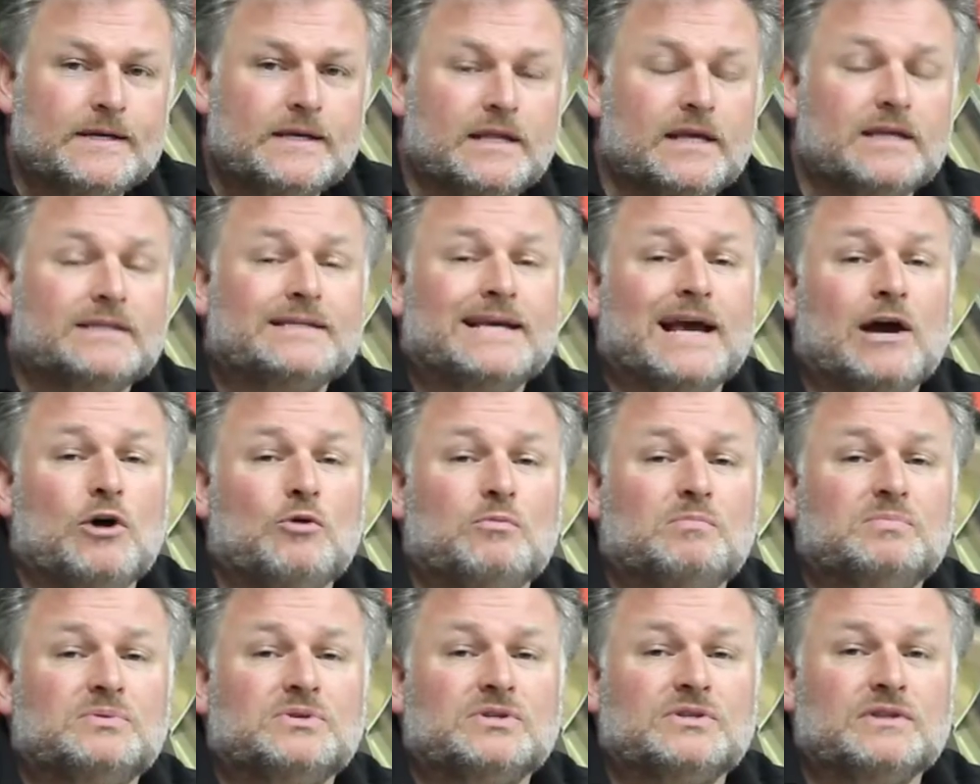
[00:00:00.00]
This
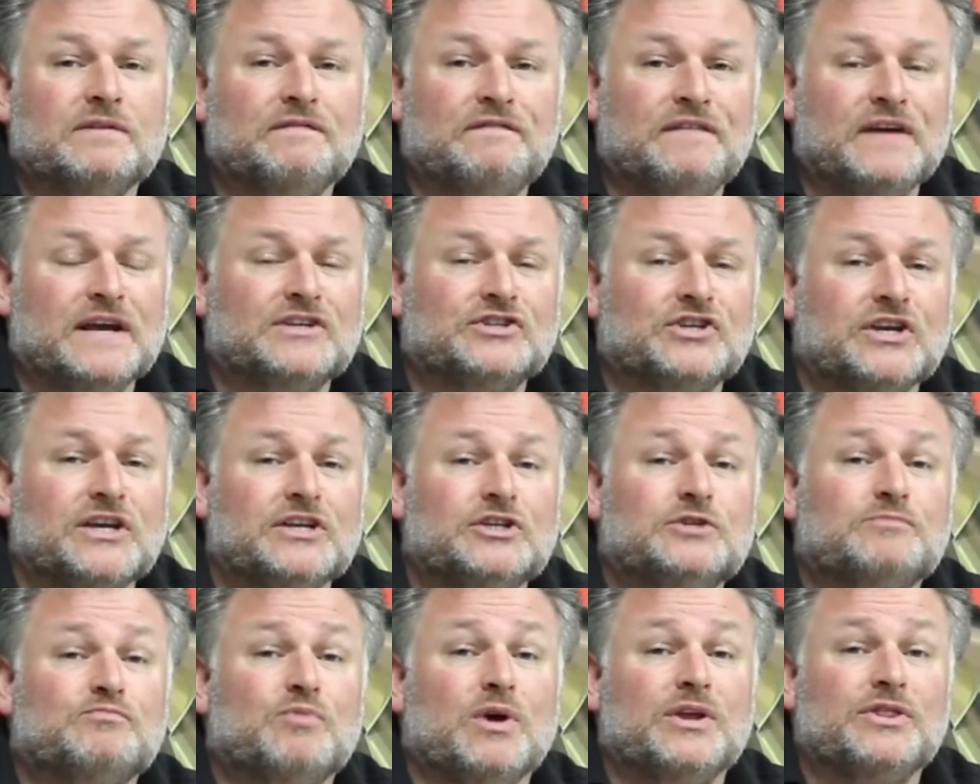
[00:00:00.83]
helps the
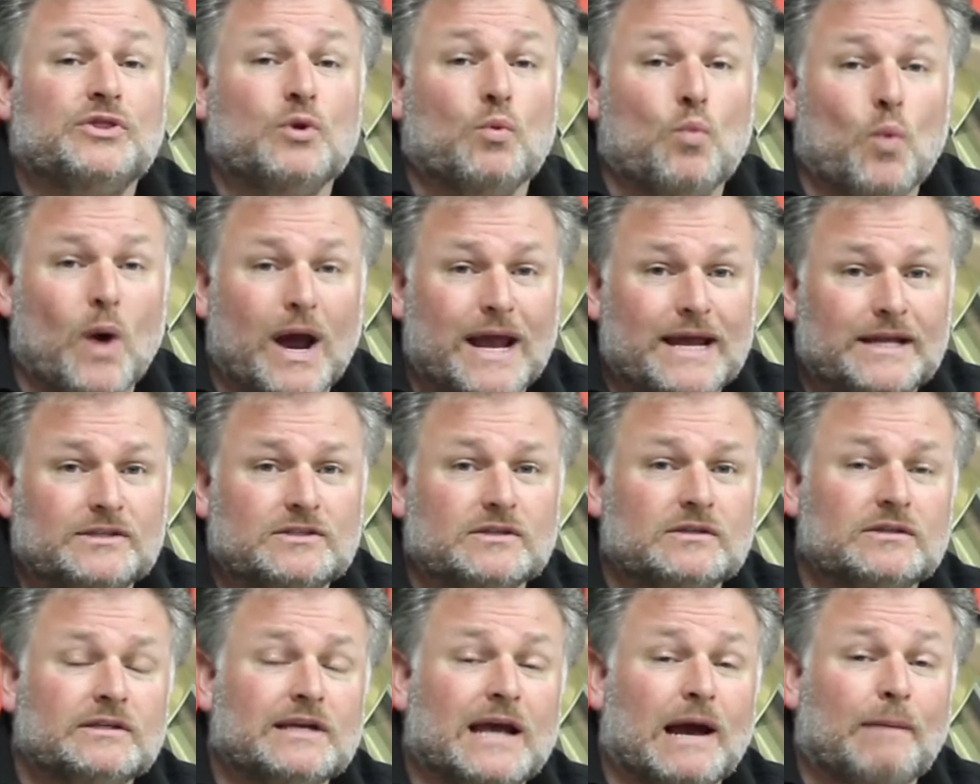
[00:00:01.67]
fixing spread the weight
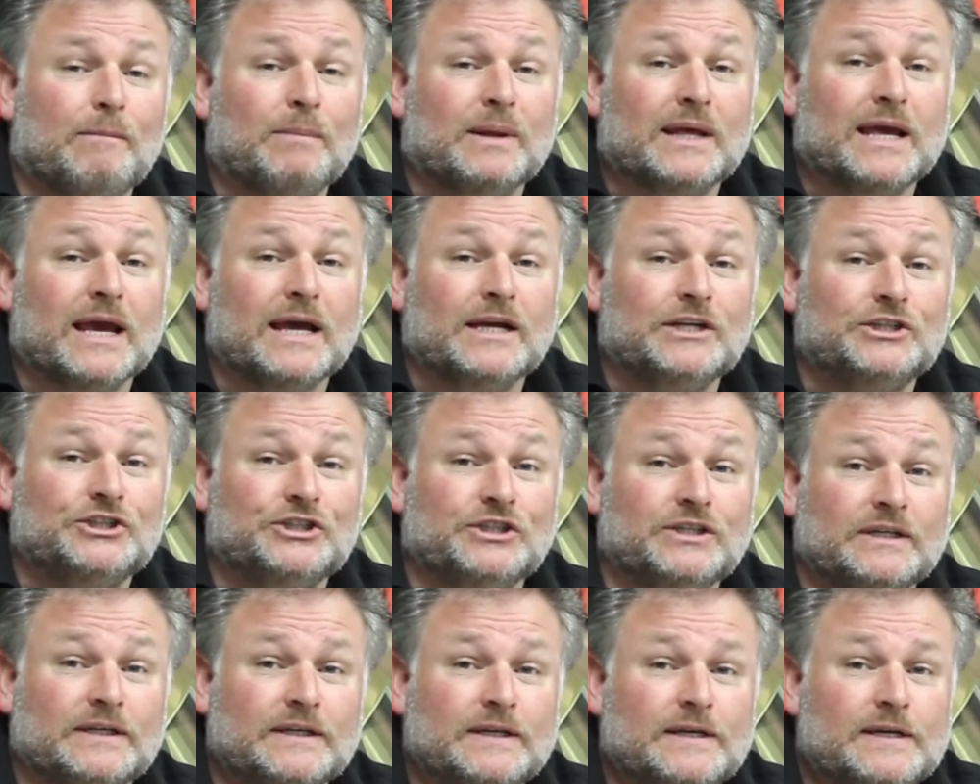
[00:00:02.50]
of the
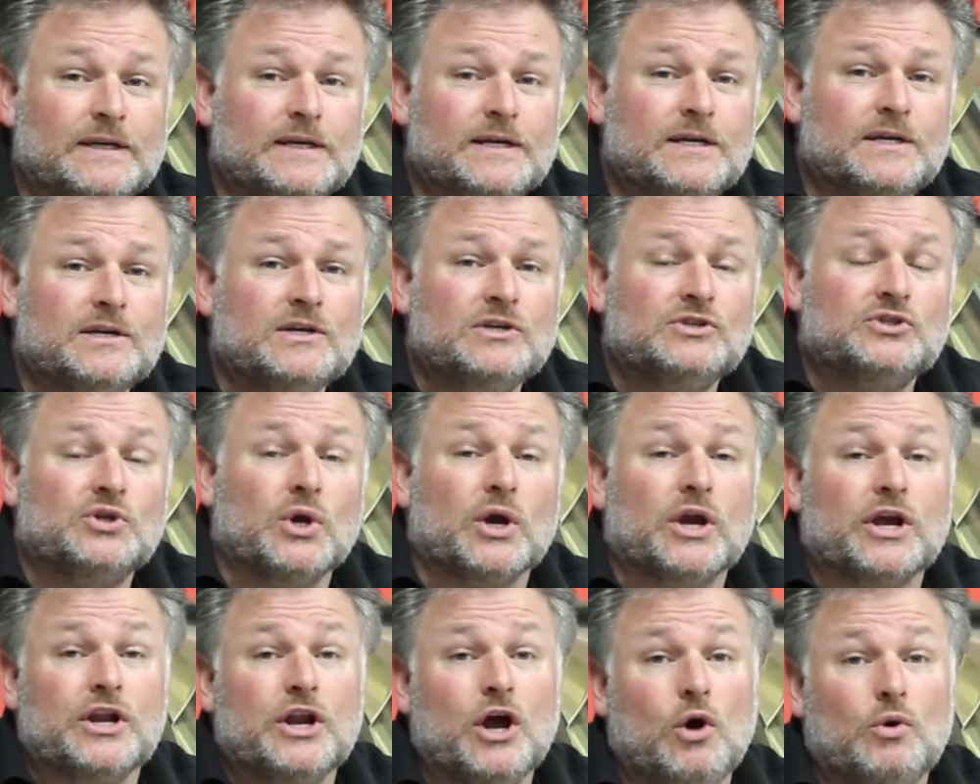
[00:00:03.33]
application, so
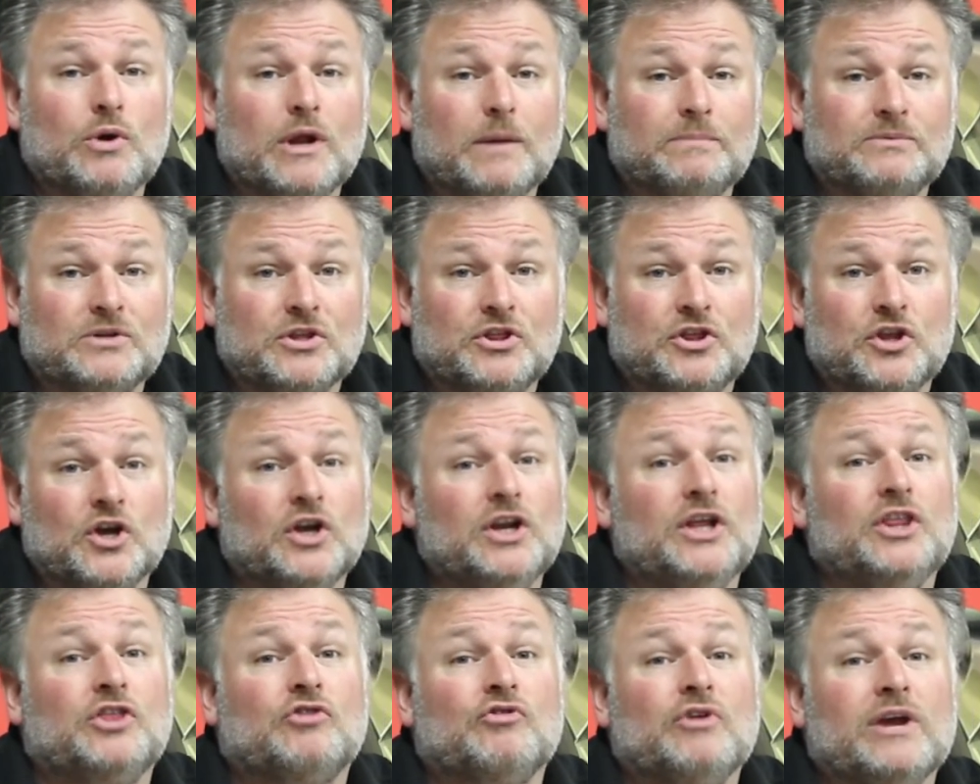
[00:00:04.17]
it can hold up to
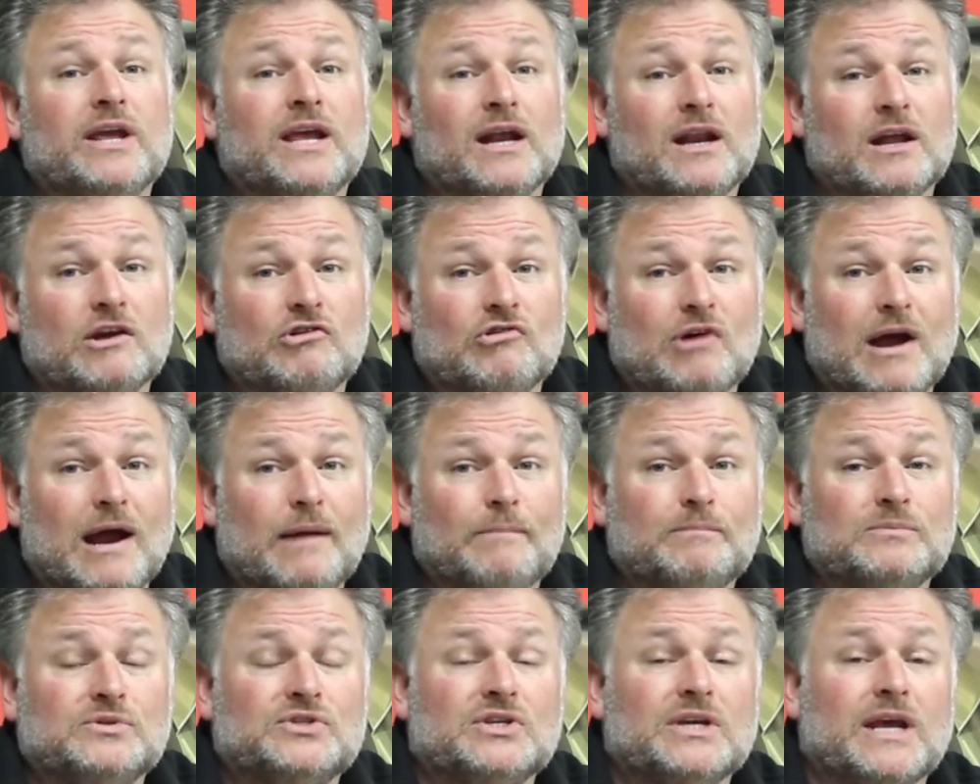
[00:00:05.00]
33
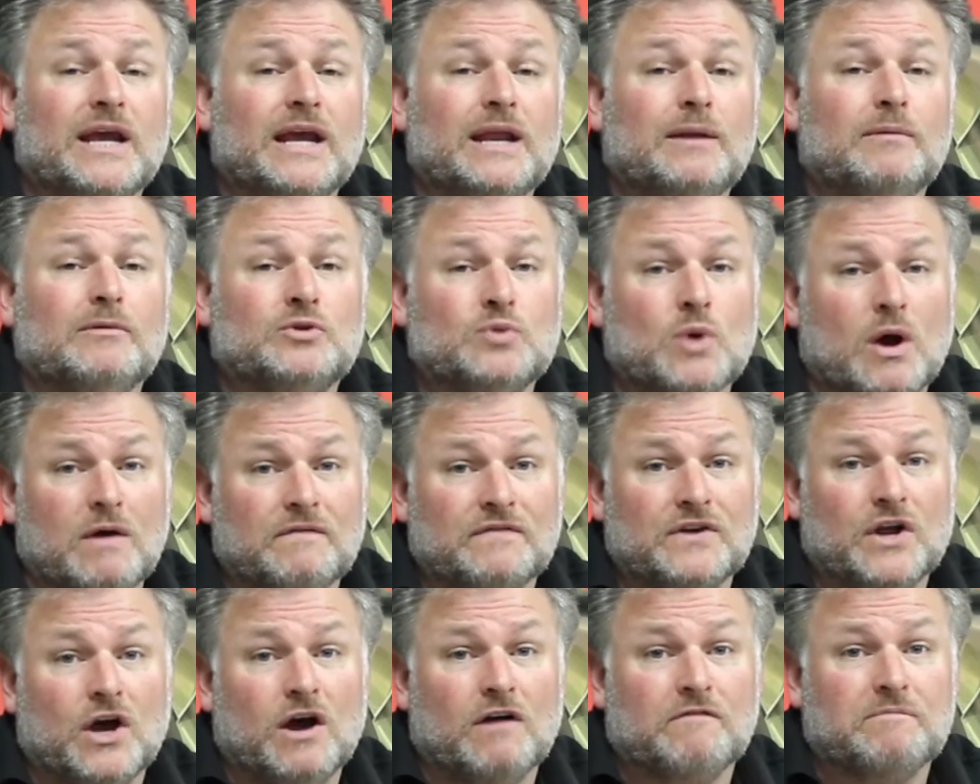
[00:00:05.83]
kilograms in
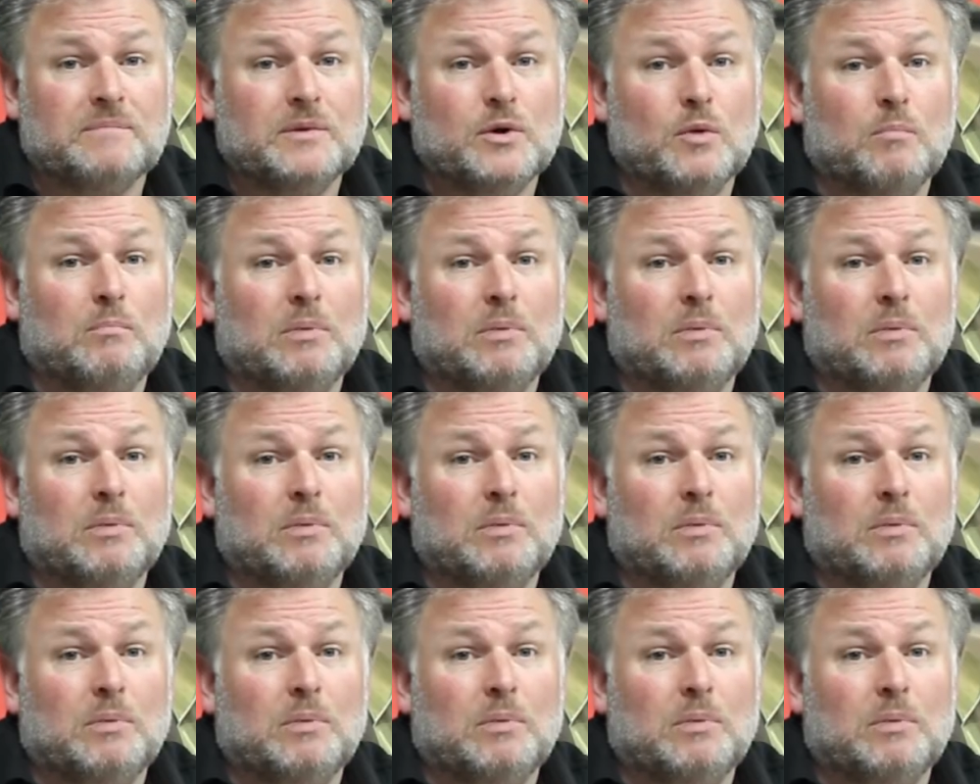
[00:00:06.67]
12.5mm